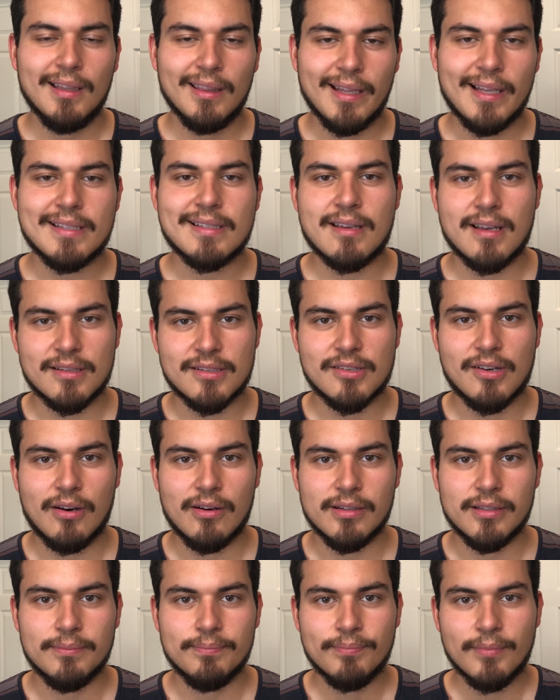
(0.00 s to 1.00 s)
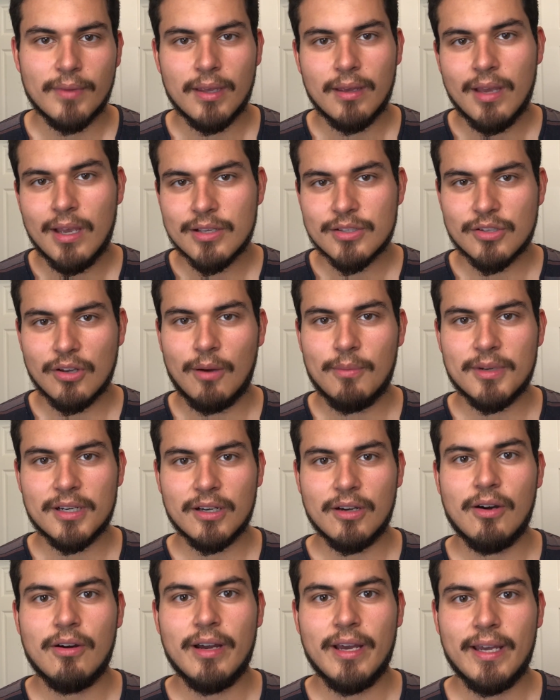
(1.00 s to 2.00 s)
let's get started. So I'm gonna
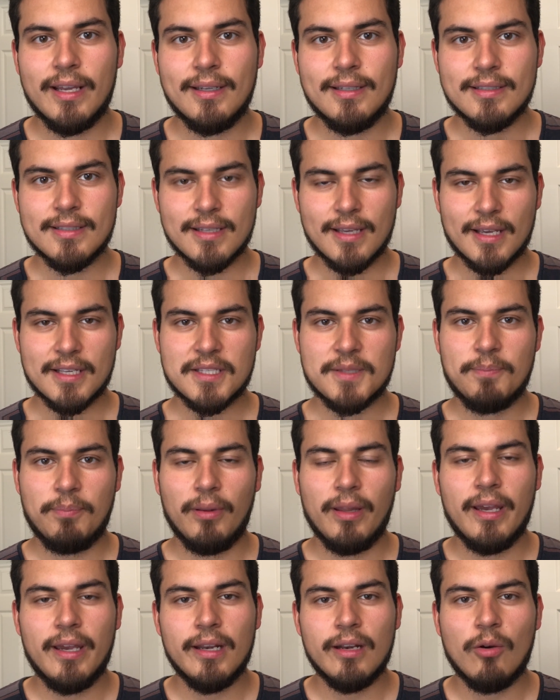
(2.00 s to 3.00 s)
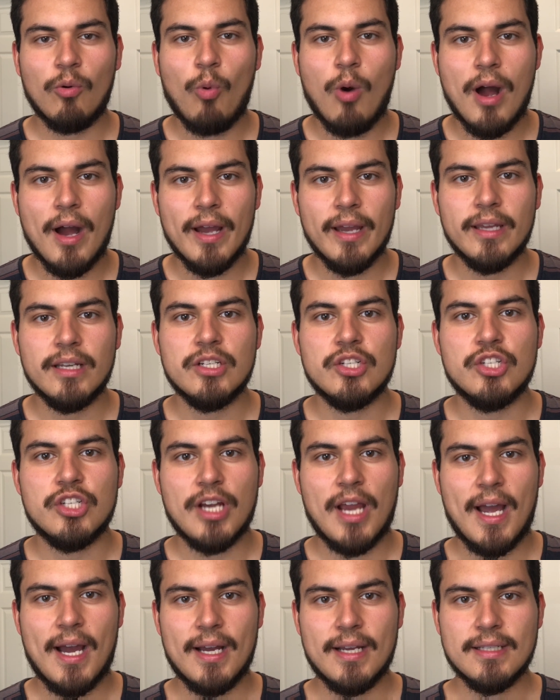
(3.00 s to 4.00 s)
go ahead and explain why
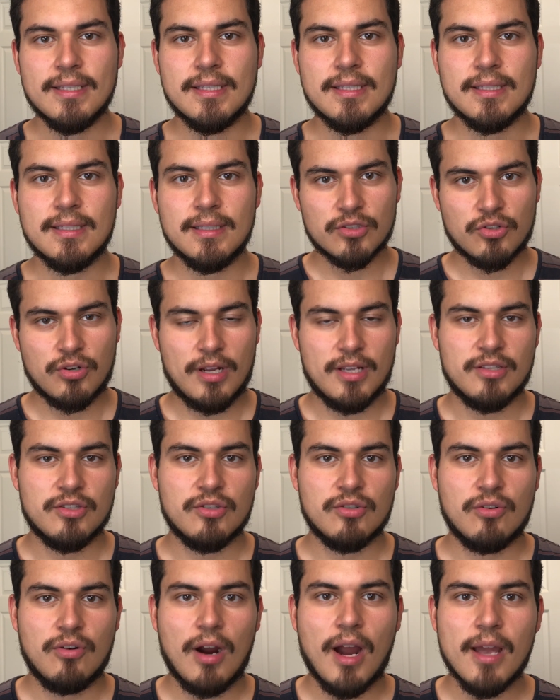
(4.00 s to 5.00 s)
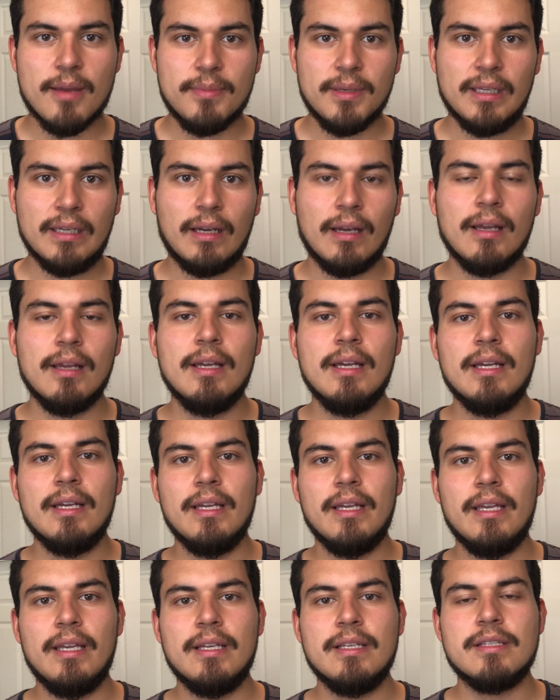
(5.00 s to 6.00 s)
jazz transcribing
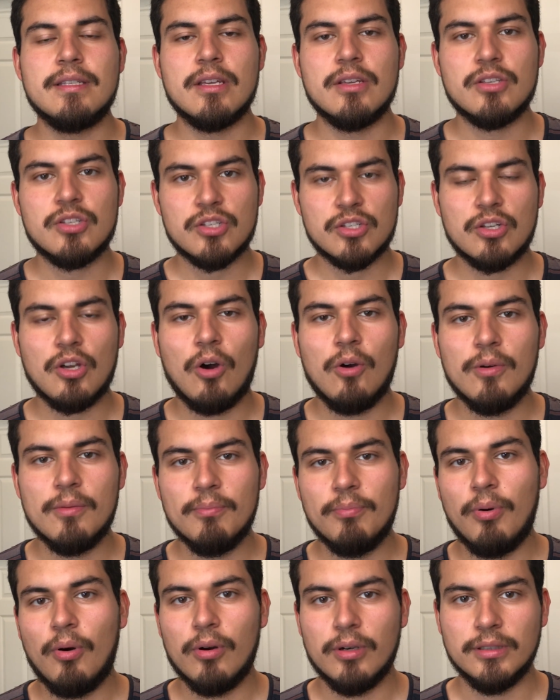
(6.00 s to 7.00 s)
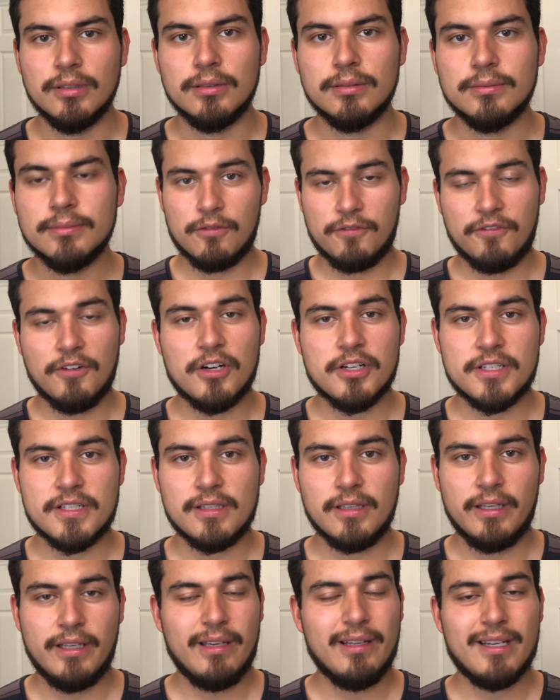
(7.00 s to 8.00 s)
is so important.
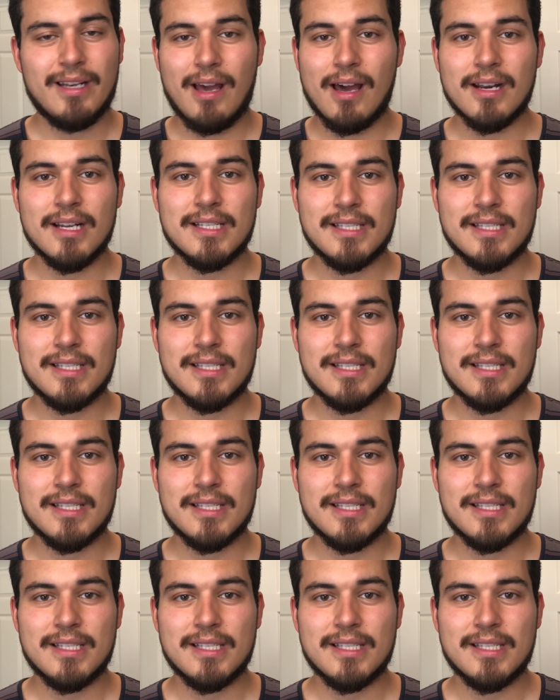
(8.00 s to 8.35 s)
Firstly, not